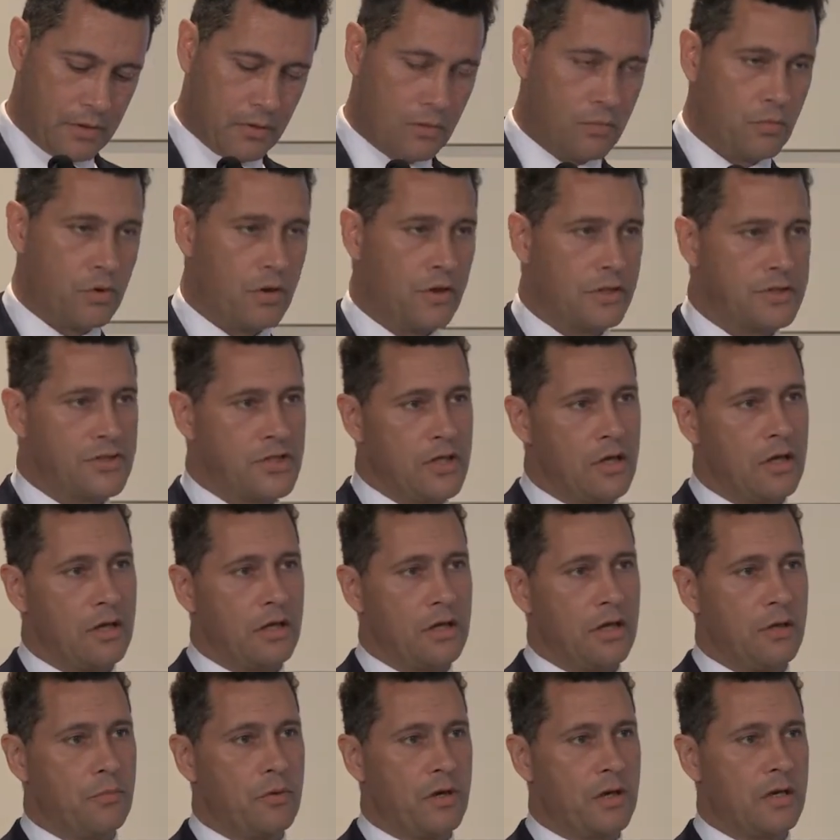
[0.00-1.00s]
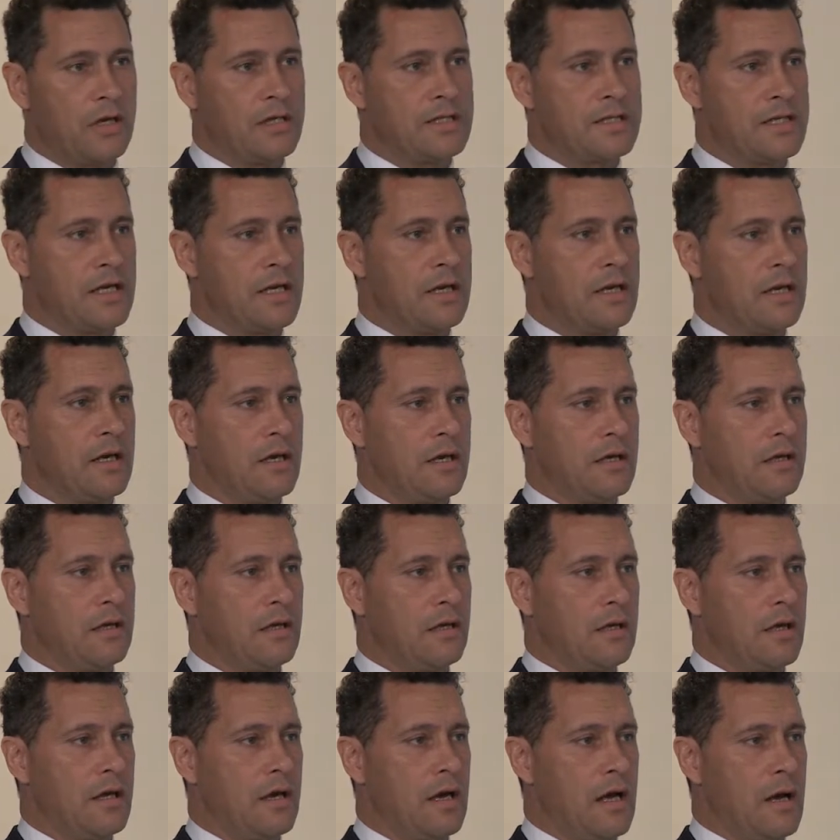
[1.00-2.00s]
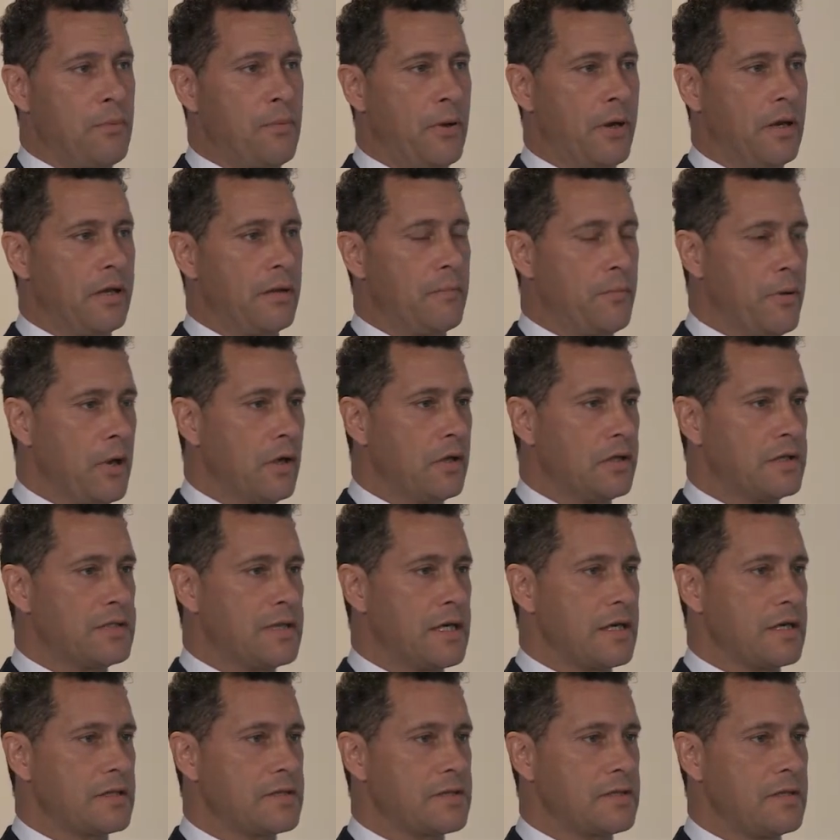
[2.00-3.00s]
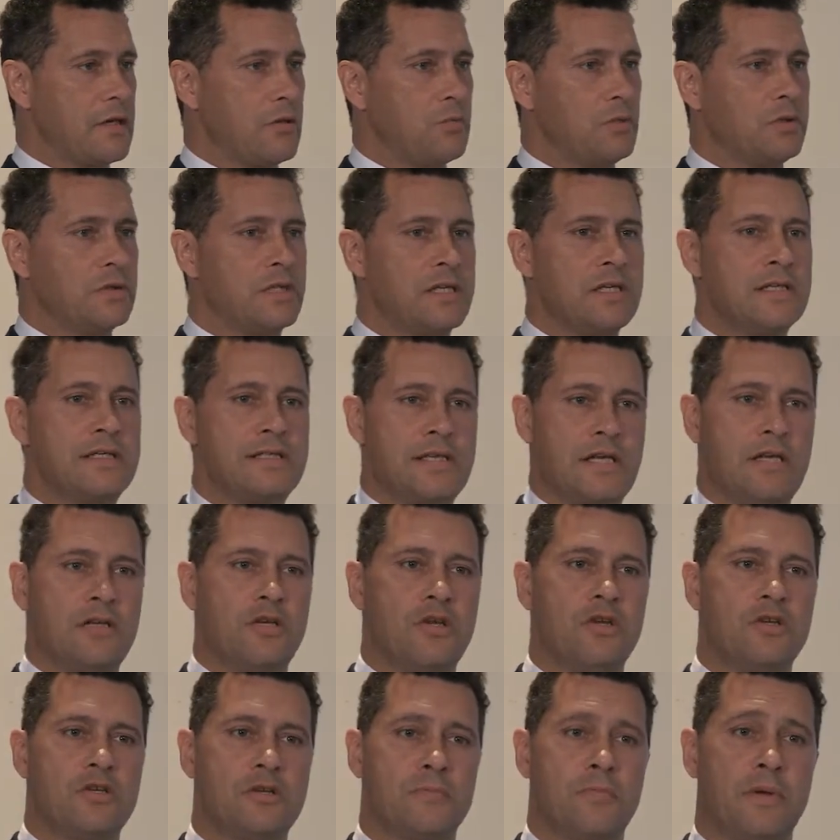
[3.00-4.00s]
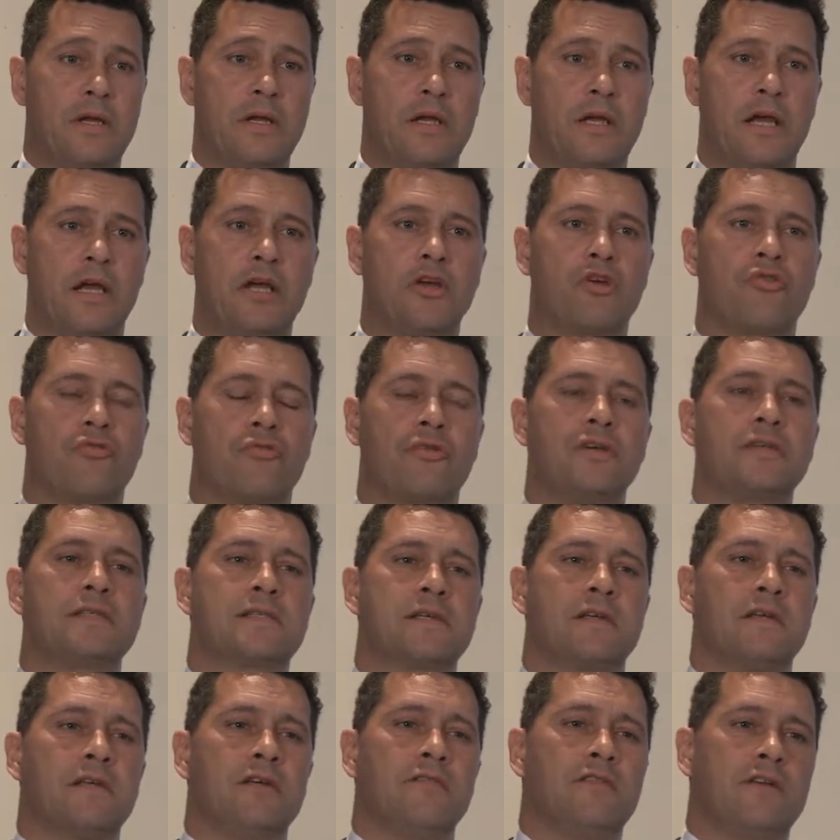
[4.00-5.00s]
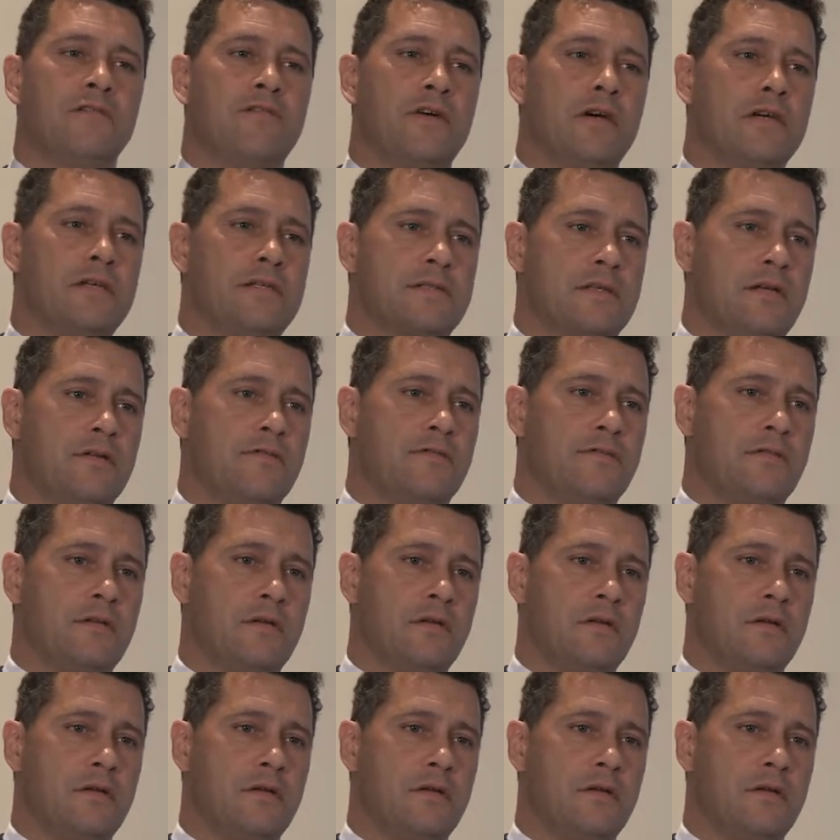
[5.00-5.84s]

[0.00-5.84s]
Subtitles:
Well, certainly we're going to see a politics that will continue to be increasingly divisive.